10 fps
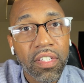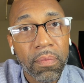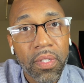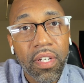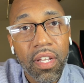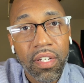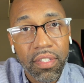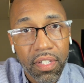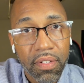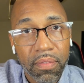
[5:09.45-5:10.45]
that we tell
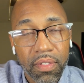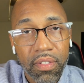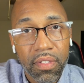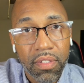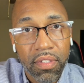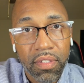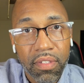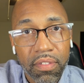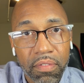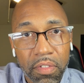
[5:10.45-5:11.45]
ourselves.
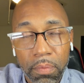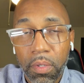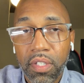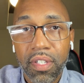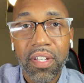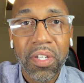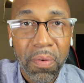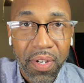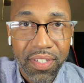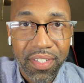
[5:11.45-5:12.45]
Which brings another
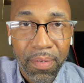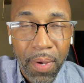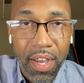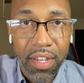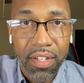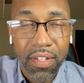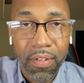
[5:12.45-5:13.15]
question to mind.